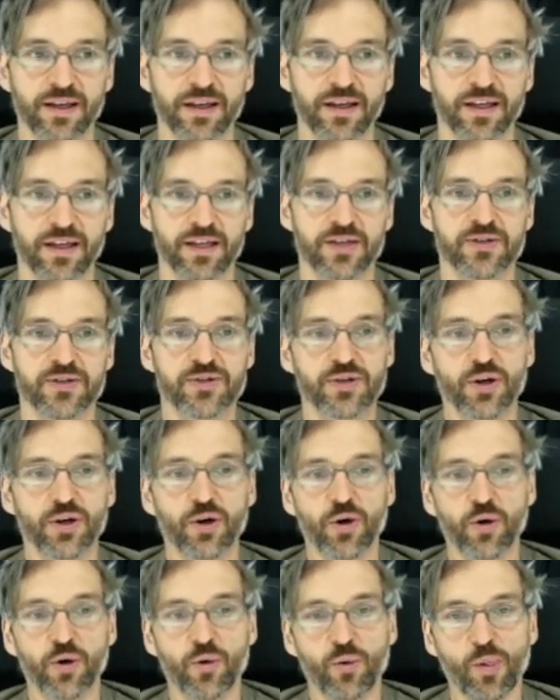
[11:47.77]

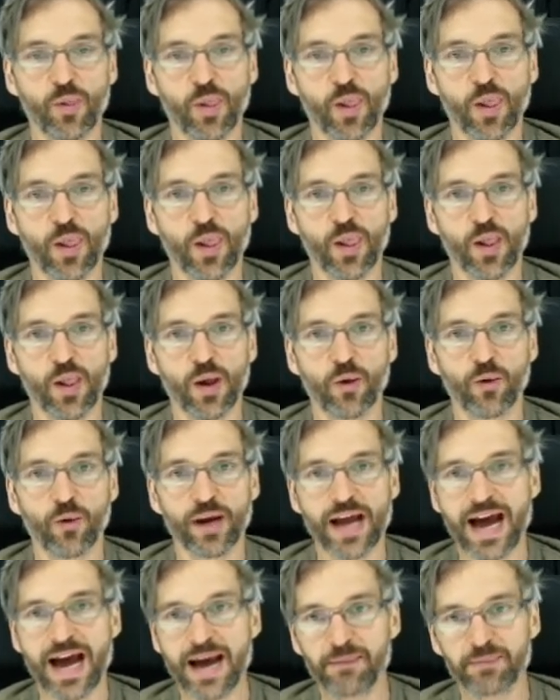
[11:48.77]
So what
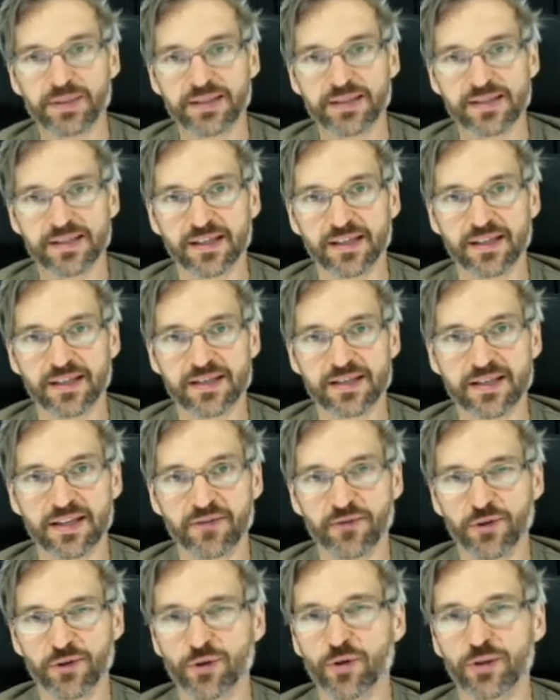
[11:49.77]
happens is, if
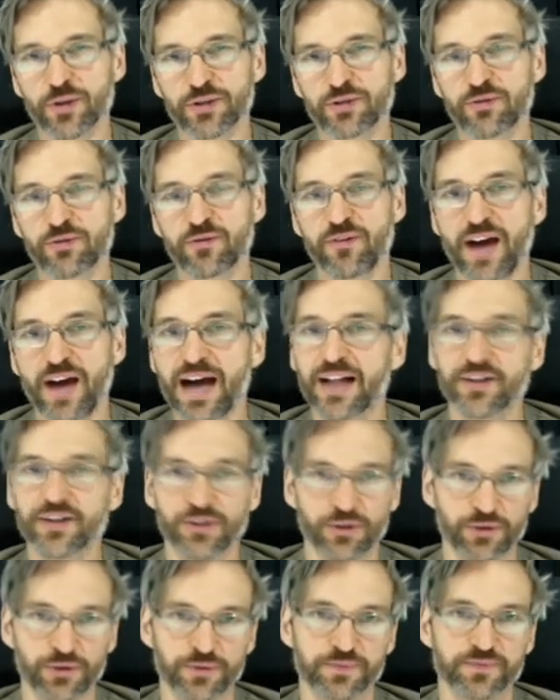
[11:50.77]
you're going to
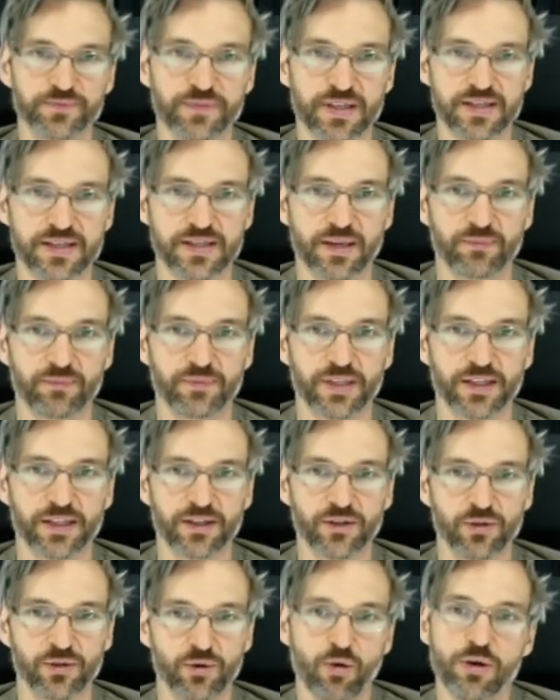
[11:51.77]
value something,
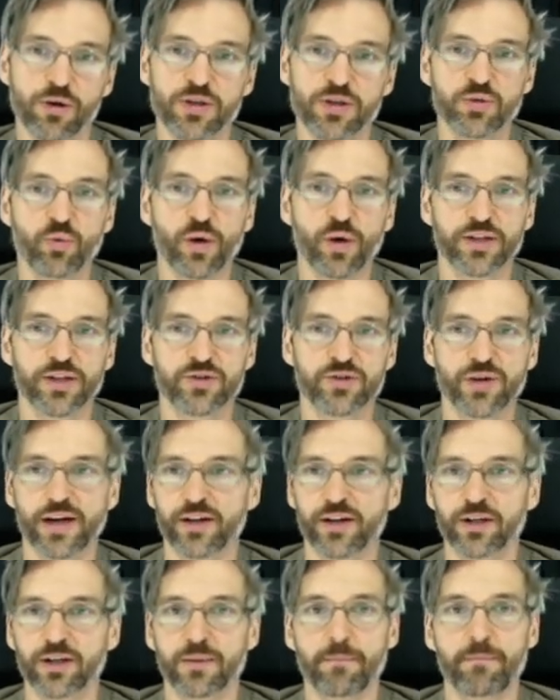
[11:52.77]
you always want to try to
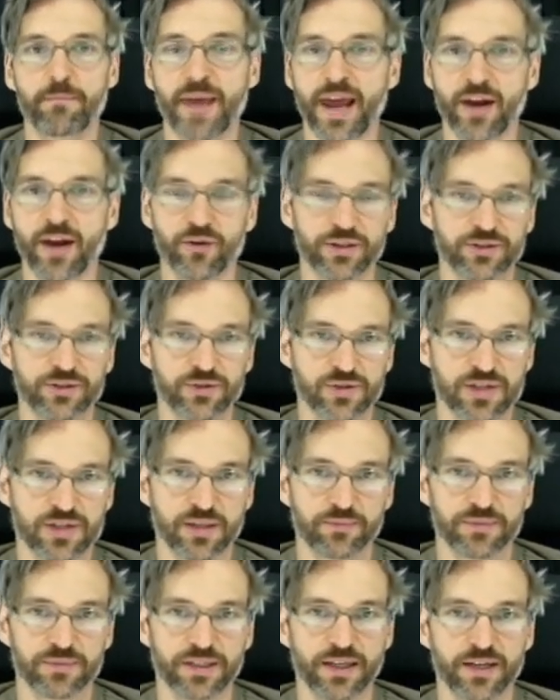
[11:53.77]
compare it to
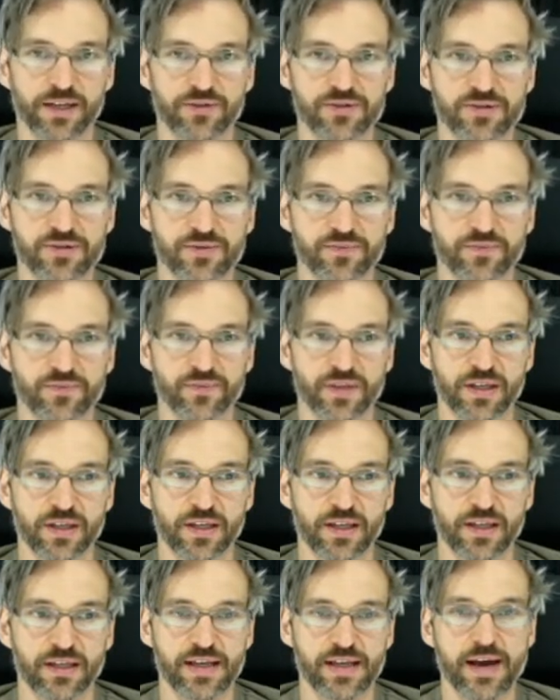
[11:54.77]
something else.
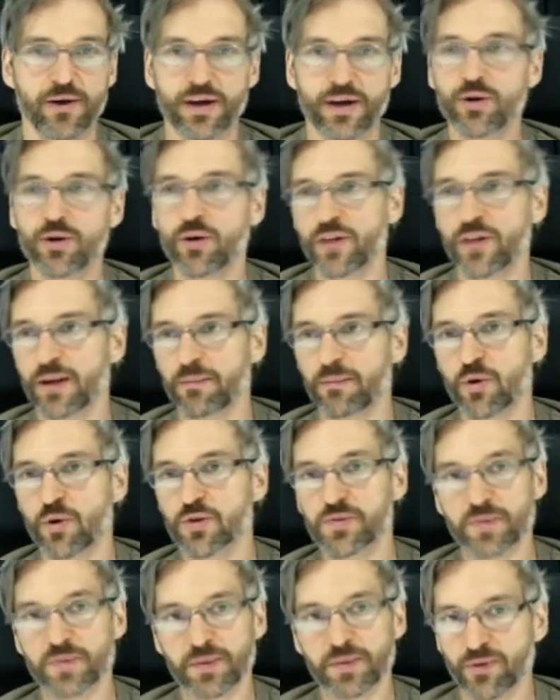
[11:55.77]
Now, I know that
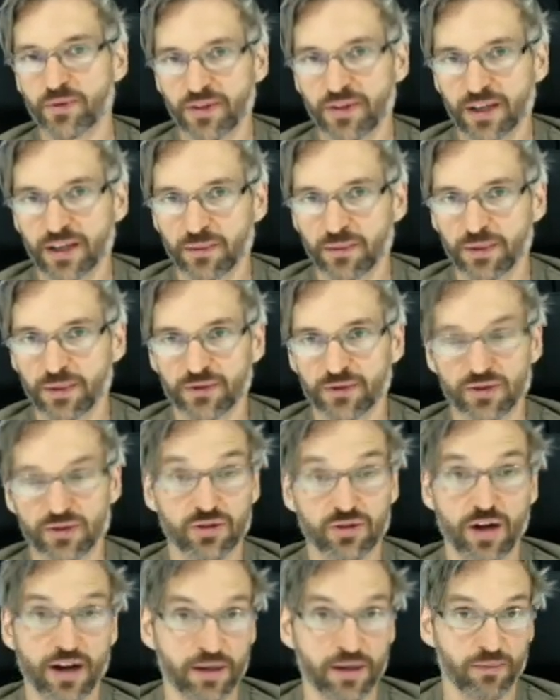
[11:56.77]
most people think about the
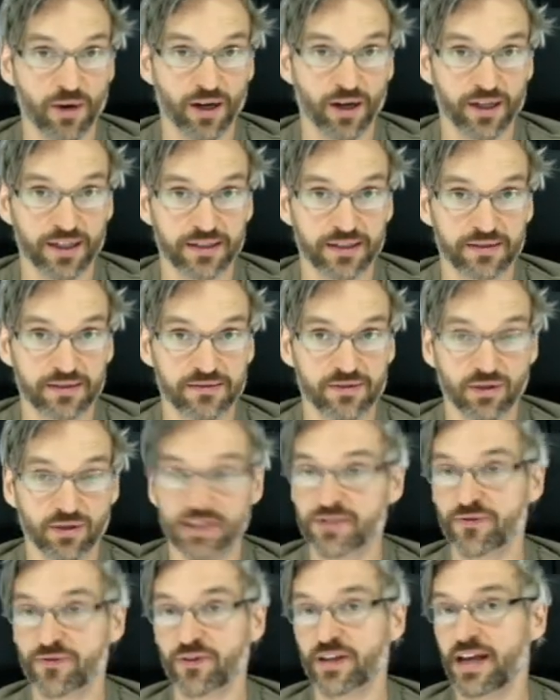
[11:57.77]
stock market, so
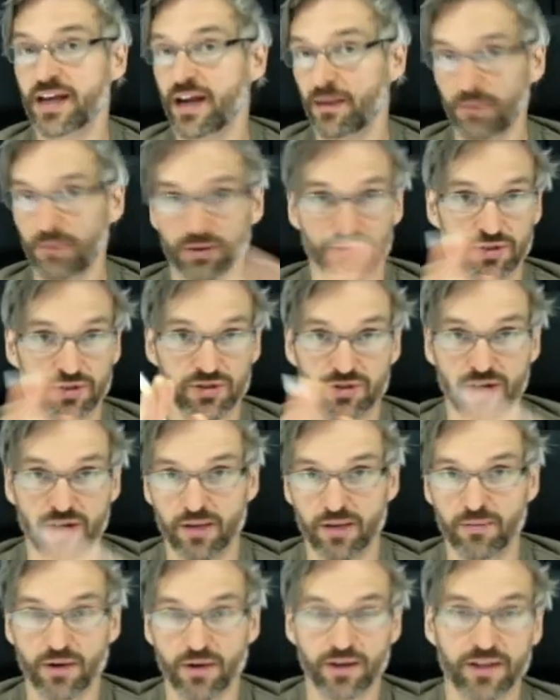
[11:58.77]
let's forget about the
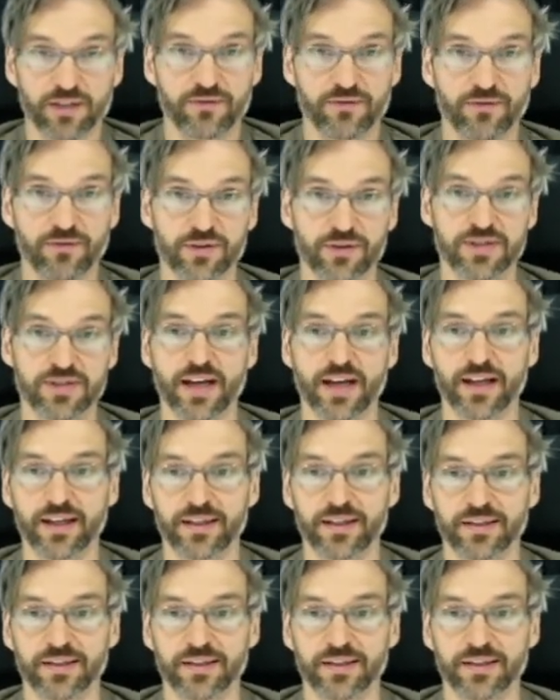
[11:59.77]
stock market for a second.